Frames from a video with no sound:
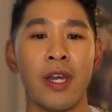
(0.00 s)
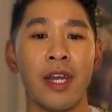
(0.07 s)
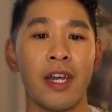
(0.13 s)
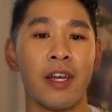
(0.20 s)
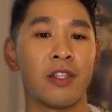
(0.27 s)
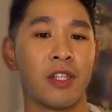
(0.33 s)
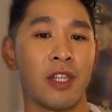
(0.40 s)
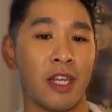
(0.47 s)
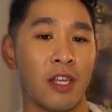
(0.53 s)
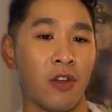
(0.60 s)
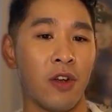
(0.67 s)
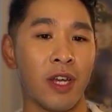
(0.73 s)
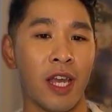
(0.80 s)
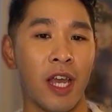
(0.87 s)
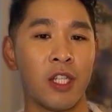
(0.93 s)
As in
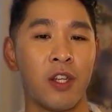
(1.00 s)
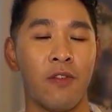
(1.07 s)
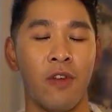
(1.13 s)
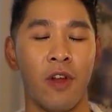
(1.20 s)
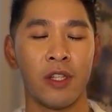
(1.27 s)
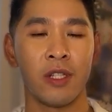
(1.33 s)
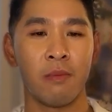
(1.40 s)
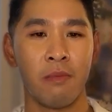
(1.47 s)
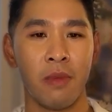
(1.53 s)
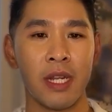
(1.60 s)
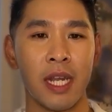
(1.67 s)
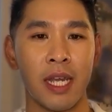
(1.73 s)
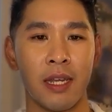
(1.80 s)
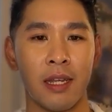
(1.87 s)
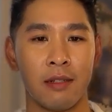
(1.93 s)
your case, you've lost
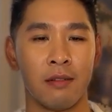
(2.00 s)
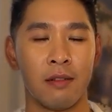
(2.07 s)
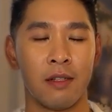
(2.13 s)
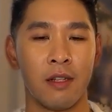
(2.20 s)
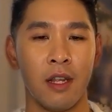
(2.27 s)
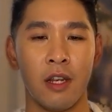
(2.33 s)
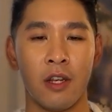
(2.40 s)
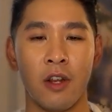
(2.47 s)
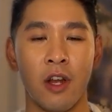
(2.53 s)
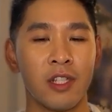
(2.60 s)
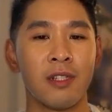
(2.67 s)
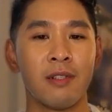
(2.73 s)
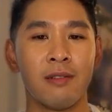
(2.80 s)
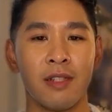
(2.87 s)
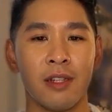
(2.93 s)
money, and not
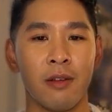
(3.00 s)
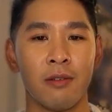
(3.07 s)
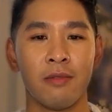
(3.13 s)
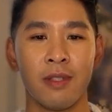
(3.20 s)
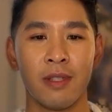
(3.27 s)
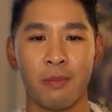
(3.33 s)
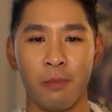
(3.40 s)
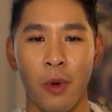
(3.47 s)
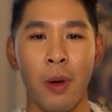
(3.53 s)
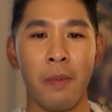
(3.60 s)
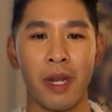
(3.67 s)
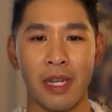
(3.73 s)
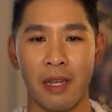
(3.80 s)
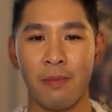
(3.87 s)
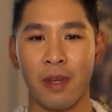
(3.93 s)
small
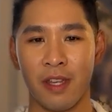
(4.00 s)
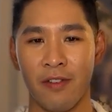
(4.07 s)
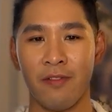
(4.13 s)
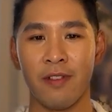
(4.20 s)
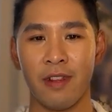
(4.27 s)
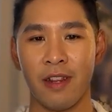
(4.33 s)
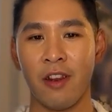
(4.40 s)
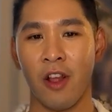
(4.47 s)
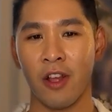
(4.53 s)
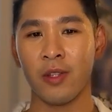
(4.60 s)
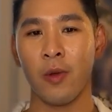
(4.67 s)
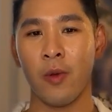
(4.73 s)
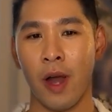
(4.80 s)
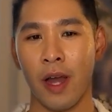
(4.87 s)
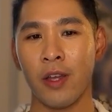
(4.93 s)
money, but you've lost
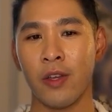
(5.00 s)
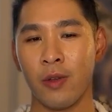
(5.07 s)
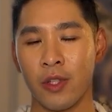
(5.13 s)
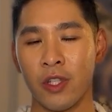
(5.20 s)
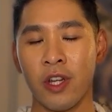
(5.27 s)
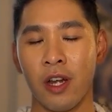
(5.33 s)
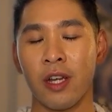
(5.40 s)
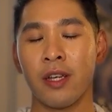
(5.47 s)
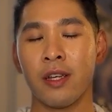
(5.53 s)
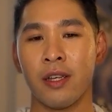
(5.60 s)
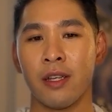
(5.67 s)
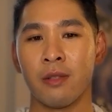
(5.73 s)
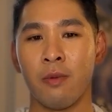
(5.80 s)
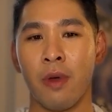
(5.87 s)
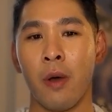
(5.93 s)
quite a huge chunk
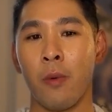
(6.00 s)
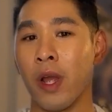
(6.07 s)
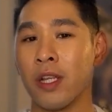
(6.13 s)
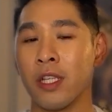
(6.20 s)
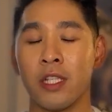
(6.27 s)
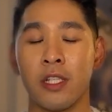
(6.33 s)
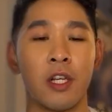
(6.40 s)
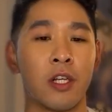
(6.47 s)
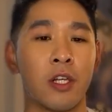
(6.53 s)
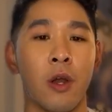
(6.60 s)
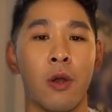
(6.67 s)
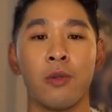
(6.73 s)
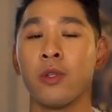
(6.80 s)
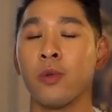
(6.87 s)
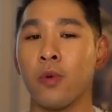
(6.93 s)
as well, which could
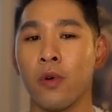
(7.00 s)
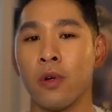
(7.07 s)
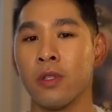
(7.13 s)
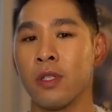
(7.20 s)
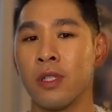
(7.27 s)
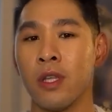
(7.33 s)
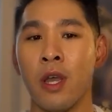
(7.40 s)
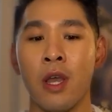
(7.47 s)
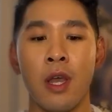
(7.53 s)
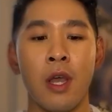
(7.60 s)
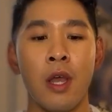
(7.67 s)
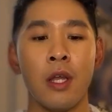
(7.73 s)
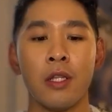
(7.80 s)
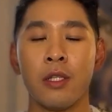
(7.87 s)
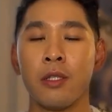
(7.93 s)
go towards
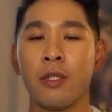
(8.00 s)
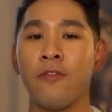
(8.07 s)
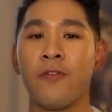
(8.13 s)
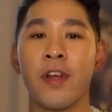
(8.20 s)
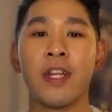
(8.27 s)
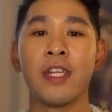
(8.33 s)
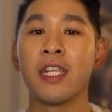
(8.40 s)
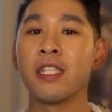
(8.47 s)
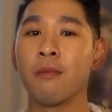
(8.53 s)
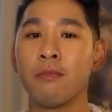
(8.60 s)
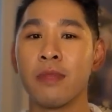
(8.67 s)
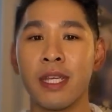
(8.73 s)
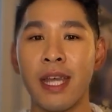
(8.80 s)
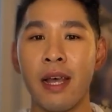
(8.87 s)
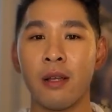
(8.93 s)
funding
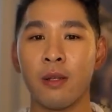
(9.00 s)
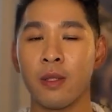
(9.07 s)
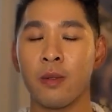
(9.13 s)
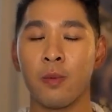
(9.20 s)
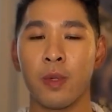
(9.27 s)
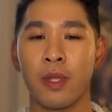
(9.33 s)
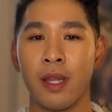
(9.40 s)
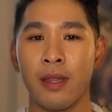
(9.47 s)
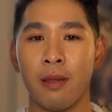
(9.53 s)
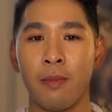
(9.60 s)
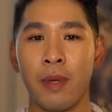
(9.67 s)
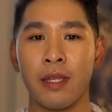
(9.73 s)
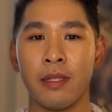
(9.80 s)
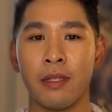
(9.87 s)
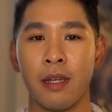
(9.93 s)
something else within the
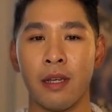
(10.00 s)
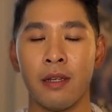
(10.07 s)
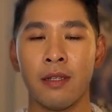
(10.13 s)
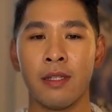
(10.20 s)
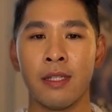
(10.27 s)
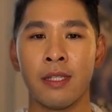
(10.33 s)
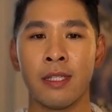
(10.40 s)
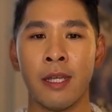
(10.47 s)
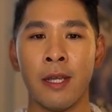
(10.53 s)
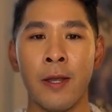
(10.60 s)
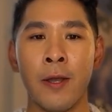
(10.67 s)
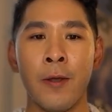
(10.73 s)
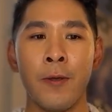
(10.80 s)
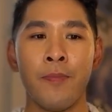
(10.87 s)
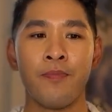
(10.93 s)
business.
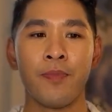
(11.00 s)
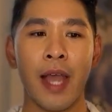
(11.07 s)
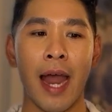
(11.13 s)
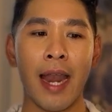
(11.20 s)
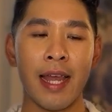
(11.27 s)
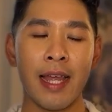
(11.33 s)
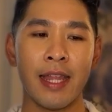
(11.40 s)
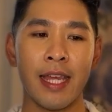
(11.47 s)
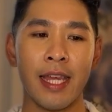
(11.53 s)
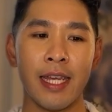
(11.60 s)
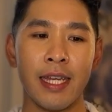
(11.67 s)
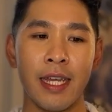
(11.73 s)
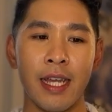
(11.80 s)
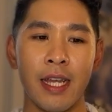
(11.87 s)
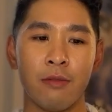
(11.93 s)
And I
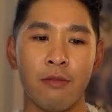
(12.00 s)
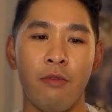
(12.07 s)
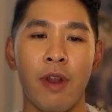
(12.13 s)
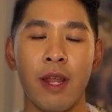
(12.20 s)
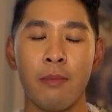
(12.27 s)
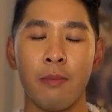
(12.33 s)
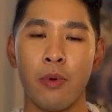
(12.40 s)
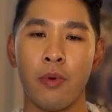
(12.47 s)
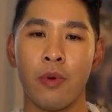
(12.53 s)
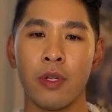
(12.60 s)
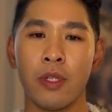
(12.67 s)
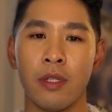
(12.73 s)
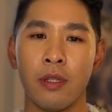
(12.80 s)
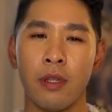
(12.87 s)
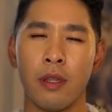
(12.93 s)
think it's really
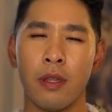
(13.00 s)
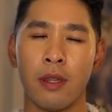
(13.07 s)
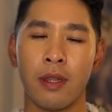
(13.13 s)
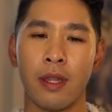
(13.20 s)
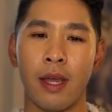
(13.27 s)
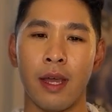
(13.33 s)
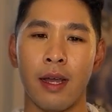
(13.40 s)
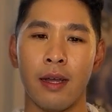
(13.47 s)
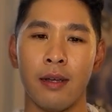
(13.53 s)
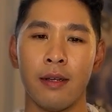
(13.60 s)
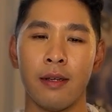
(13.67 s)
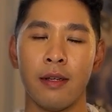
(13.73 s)
important that